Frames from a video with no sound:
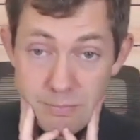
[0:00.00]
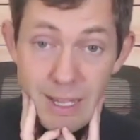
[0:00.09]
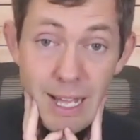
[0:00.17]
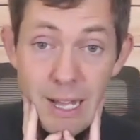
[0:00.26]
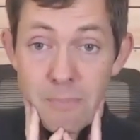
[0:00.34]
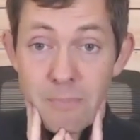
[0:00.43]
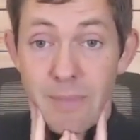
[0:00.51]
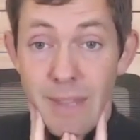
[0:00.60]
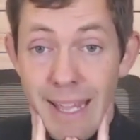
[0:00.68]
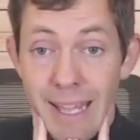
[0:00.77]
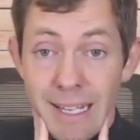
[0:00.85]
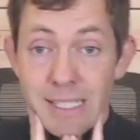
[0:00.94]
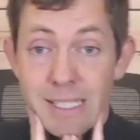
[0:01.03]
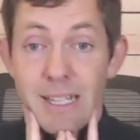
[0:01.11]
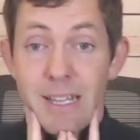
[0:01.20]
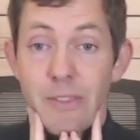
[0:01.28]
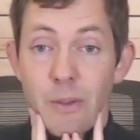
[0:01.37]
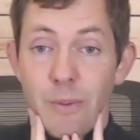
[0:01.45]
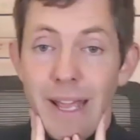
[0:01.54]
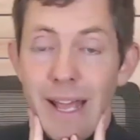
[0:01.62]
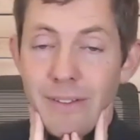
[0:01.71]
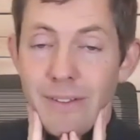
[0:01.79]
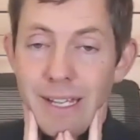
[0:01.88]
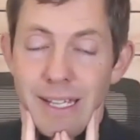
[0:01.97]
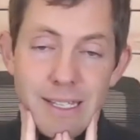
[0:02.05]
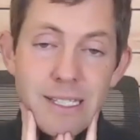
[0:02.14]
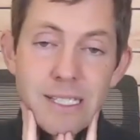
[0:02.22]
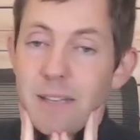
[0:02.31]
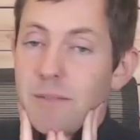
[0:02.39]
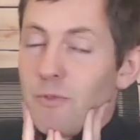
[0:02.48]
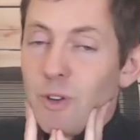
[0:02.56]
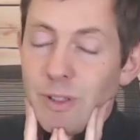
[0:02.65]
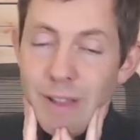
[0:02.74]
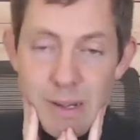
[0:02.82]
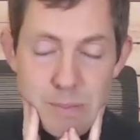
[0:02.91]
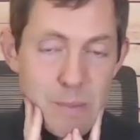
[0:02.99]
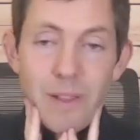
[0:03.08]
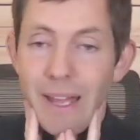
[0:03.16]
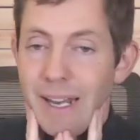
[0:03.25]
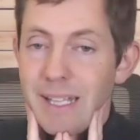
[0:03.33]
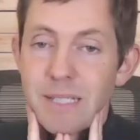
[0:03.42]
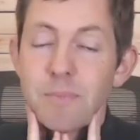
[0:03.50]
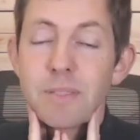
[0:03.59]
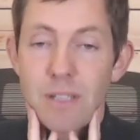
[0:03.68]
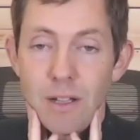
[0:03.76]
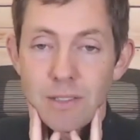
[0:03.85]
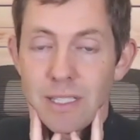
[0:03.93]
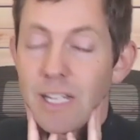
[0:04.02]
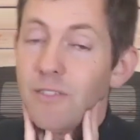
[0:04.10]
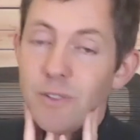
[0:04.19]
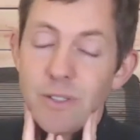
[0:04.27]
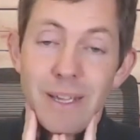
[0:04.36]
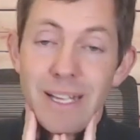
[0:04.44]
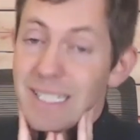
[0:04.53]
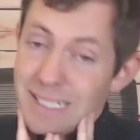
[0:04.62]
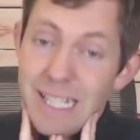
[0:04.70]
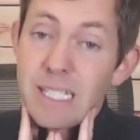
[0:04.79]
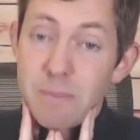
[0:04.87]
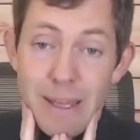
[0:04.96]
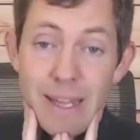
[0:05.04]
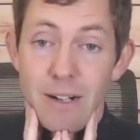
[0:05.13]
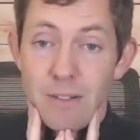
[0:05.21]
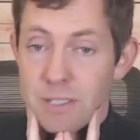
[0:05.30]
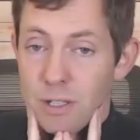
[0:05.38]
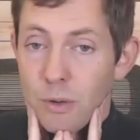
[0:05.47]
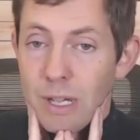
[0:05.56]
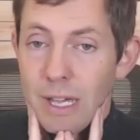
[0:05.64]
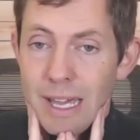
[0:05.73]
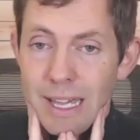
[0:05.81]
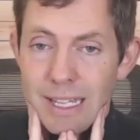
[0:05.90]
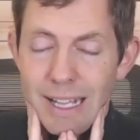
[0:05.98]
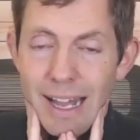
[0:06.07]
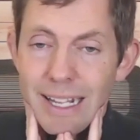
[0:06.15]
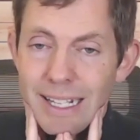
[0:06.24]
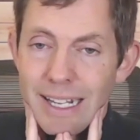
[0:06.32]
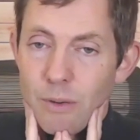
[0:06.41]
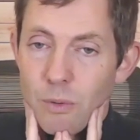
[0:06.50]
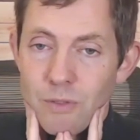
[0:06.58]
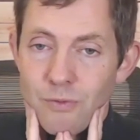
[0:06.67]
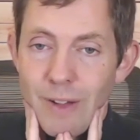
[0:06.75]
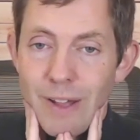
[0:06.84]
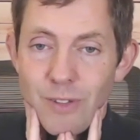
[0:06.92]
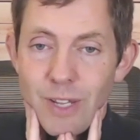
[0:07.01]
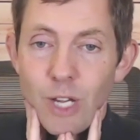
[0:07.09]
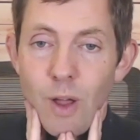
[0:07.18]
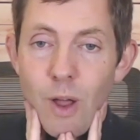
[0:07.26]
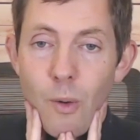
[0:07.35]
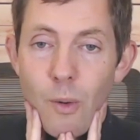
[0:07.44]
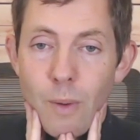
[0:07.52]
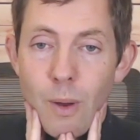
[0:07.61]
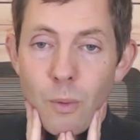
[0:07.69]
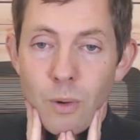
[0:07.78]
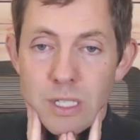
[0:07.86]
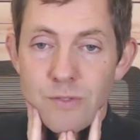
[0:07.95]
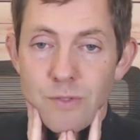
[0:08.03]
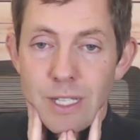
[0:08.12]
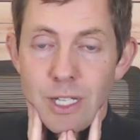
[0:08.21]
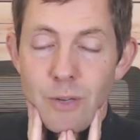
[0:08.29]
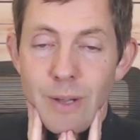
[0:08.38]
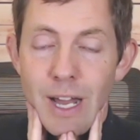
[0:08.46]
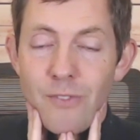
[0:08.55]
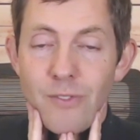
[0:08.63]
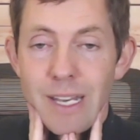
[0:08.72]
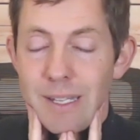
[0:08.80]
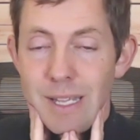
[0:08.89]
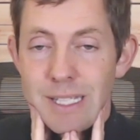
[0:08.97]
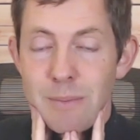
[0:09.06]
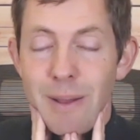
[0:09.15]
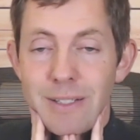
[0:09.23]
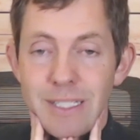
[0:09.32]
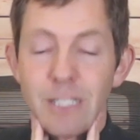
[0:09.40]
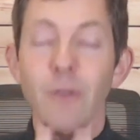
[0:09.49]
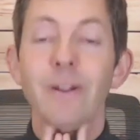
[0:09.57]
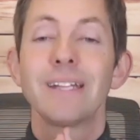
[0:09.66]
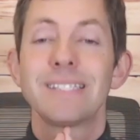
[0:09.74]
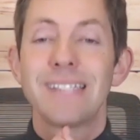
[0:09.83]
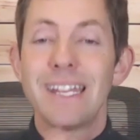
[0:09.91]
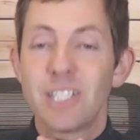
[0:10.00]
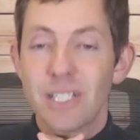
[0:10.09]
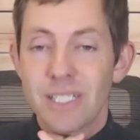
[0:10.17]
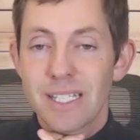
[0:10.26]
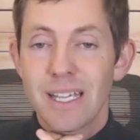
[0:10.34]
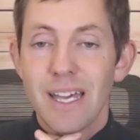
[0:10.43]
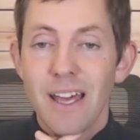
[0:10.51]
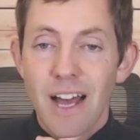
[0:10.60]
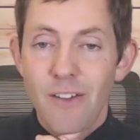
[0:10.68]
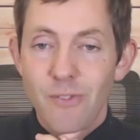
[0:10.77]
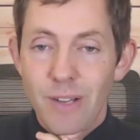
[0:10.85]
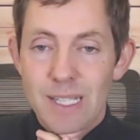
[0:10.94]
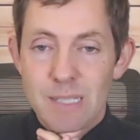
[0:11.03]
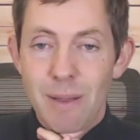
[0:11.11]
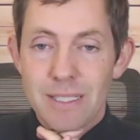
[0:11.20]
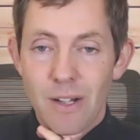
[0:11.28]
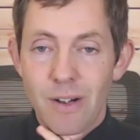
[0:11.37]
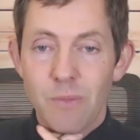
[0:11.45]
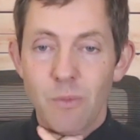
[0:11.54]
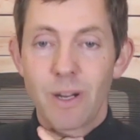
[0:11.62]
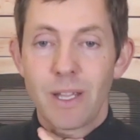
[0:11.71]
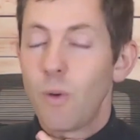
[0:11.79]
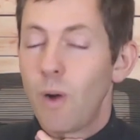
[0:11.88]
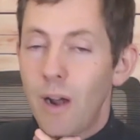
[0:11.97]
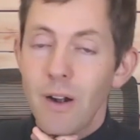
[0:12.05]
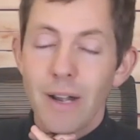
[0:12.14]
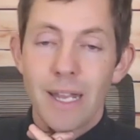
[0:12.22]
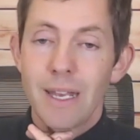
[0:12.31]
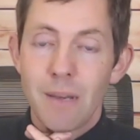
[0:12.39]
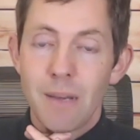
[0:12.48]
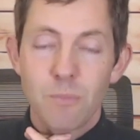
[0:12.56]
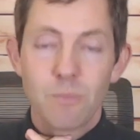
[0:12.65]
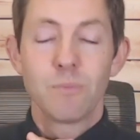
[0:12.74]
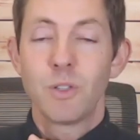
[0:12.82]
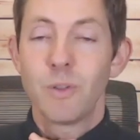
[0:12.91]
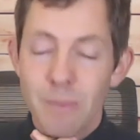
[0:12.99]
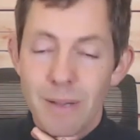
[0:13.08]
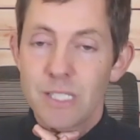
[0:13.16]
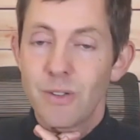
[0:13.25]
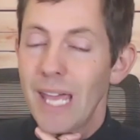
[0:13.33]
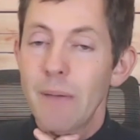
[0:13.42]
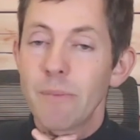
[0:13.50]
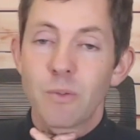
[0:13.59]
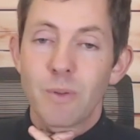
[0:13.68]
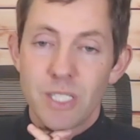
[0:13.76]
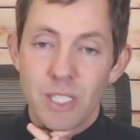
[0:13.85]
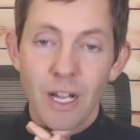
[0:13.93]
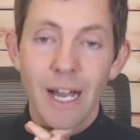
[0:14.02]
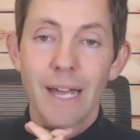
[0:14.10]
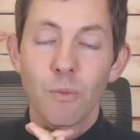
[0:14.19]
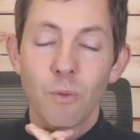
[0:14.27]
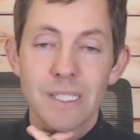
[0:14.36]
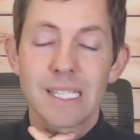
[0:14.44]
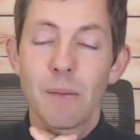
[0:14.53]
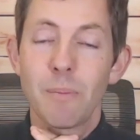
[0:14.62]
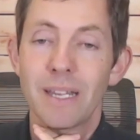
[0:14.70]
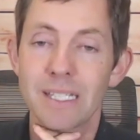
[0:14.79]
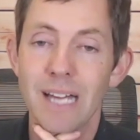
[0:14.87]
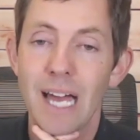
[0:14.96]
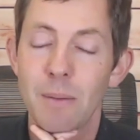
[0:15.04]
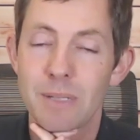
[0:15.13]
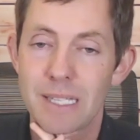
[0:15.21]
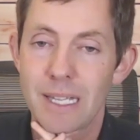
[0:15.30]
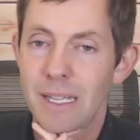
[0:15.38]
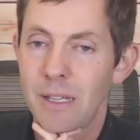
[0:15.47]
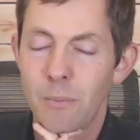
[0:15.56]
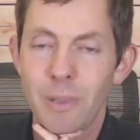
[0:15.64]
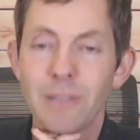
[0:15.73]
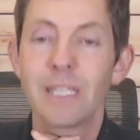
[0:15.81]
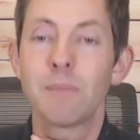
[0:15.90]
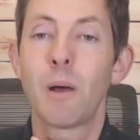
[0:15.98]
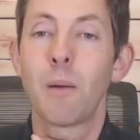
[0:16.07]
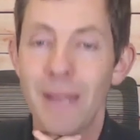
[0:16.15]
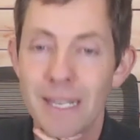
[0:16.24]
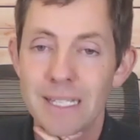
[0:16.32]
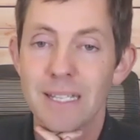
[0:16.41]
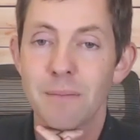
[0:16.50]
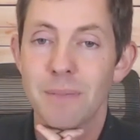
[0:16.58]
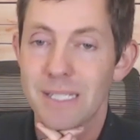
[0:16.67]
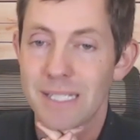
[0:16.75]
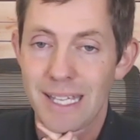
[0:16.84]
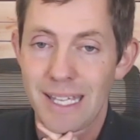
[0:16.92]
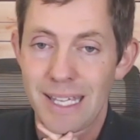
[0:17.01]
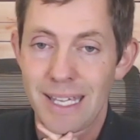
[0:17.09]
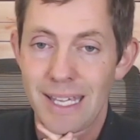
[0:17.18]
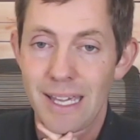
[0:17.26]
And the reality is that for a lot of people, adding some salt to their food makes it taste better. So you got to kind of figure out what works for you. And often it's about going in stages. often it's about starting where you are and doing the best you can with what you got, one step at a time. It's, building momentum is the key.